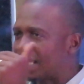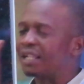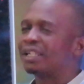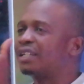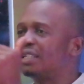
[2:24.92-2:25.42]

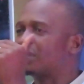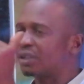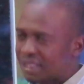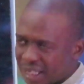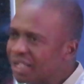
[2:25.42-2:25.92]

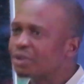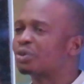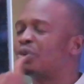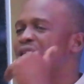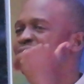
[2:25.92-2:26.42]
directly trying
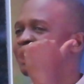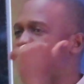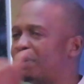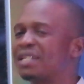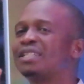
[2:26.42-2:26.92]
to contact
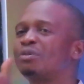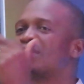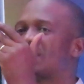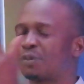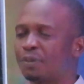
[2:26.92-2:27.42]
the person
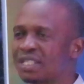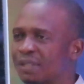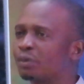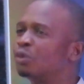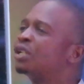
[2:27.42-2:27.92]
who's
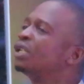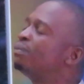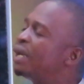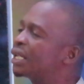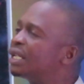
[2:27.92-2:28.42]
responsible who
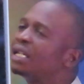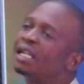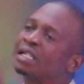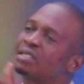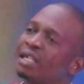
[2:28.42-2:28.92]
can make
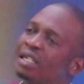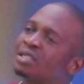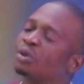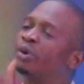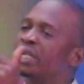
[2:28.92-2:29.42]
a
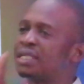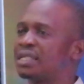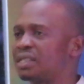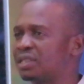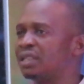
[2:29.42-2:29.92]
change or a
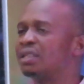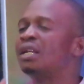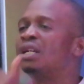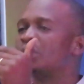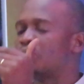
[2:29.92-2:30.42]
decision
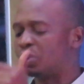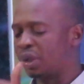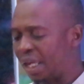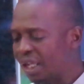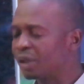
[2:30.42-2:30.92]
to
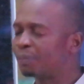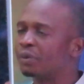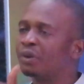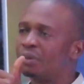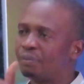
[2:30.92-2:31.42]
help
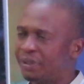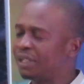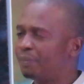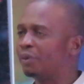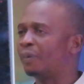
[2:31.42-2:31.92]

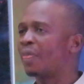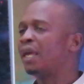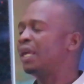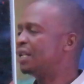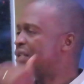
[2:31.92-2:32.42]
people.
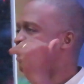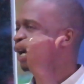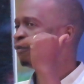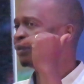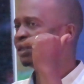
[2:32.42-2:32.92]
And
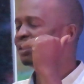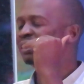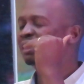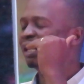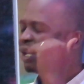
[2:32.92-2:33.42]
I've
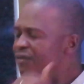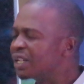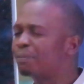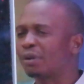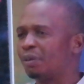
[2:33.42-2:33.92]
been
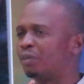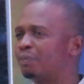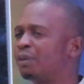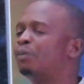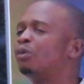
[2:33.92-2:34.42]
having a problem
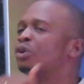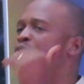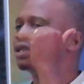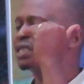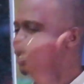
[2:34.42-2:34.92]
with people who
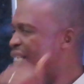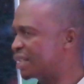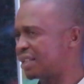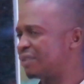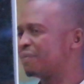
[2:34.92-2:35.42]
don't
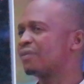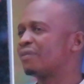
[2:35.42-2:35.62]
take